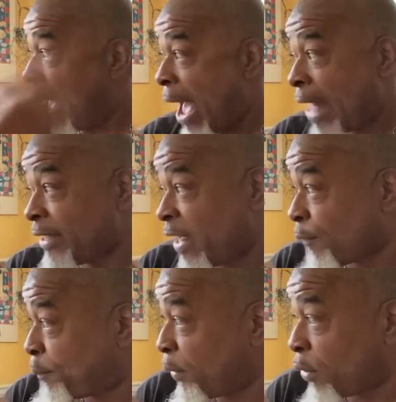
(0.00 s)
I
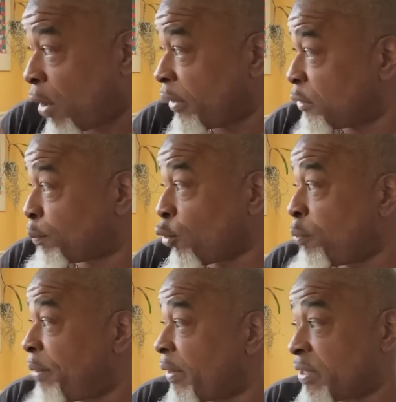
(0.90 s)
never put all these
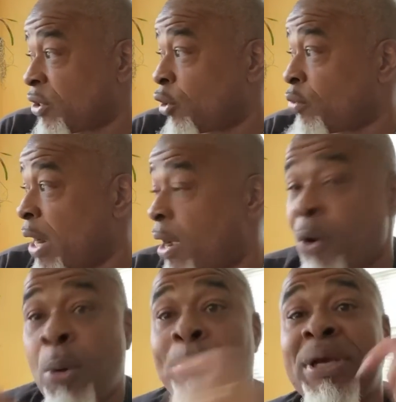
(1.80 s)
blueberries in the
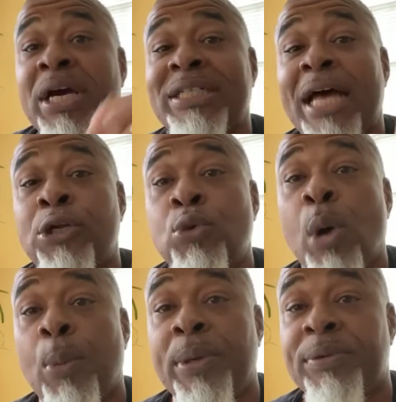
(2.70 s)
ground because I knew
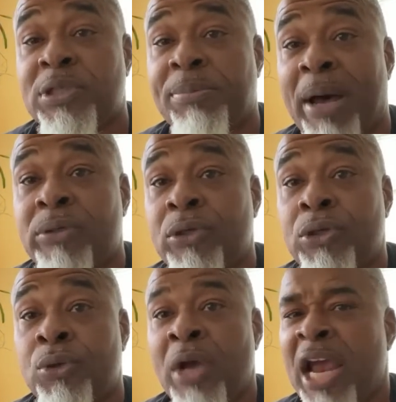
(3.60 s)
what we was about to
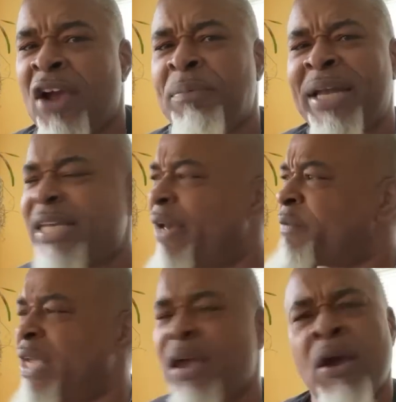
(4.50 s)
do. Everybody kept
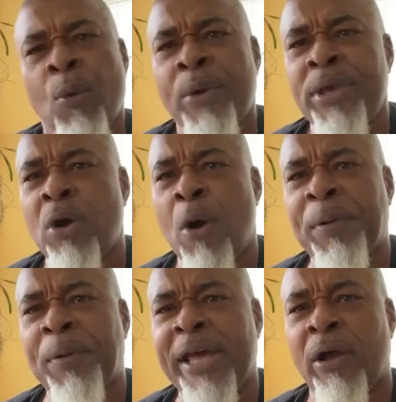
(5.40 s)
saying, when you going to
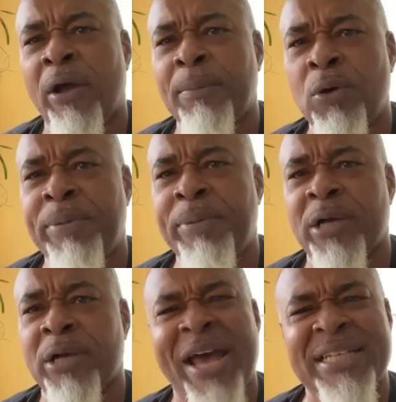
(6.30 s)
plant all them blueberries?
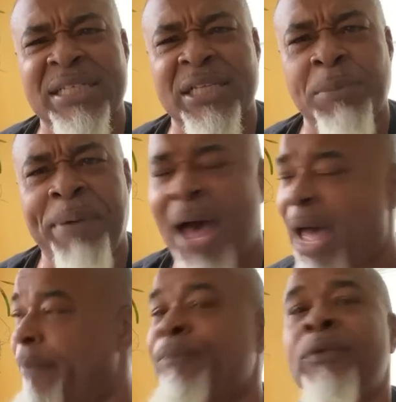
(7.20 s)
Why they still in the
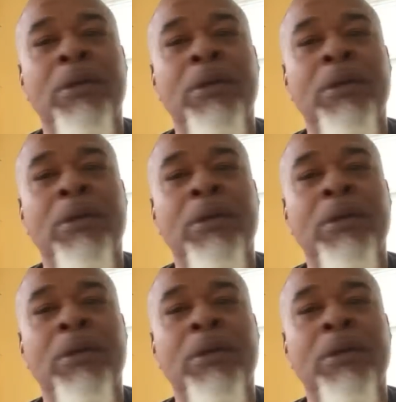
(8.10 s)
pot?